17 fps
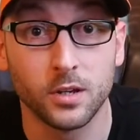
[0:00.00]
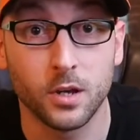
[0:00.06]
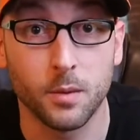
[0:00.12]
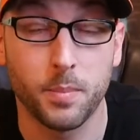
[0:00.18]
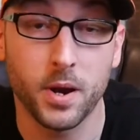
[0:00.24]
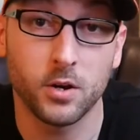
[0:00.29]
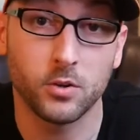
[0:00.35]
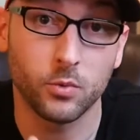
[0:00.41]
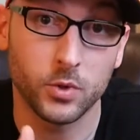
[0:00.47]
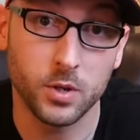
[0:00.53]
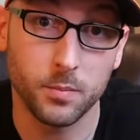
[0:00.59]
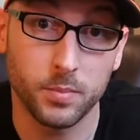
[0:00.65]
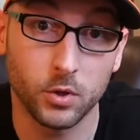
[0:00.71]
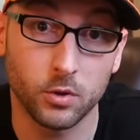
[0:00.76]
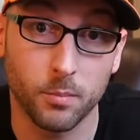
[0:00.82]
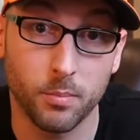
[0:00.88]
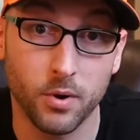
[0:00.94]
Compared to when you
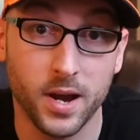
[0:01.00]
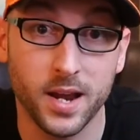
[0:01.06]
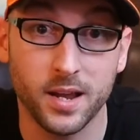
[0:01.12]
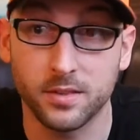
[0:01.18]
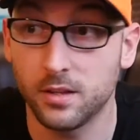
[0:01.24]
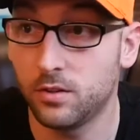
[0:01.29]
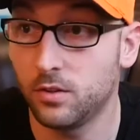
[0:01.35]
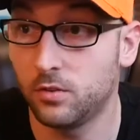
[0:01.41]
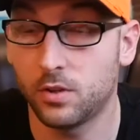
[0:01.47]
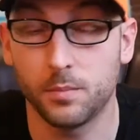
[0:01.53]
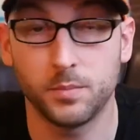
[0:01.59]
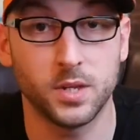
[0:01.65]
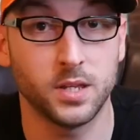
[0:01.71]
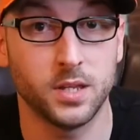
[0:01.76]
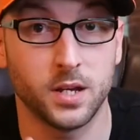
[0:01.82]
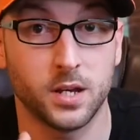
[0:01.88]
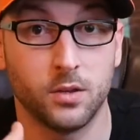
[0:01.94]
build a brand, this is
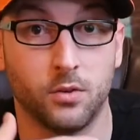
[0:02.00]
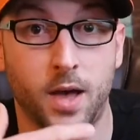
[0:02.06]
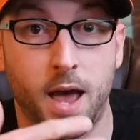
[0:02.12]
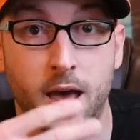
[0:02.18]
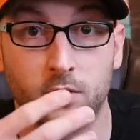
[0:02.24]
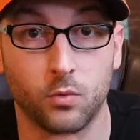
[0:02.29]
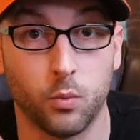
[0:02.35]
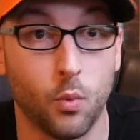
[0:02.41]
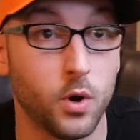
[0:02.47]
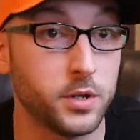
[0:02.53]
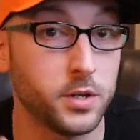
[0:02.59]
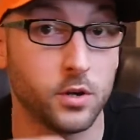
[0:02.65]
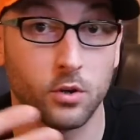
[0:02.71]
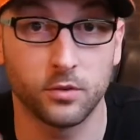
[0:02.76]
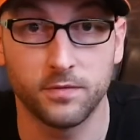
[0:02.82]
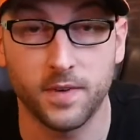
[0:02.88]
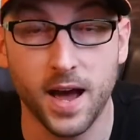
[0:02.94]
something that can last 1
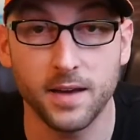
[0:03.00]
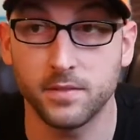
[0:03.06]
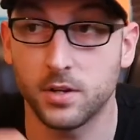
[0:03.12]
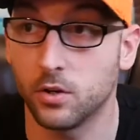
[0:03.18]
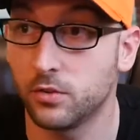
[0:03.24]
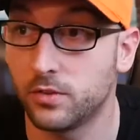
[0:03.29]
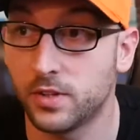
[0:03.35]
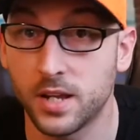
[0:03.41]
year, 5 years,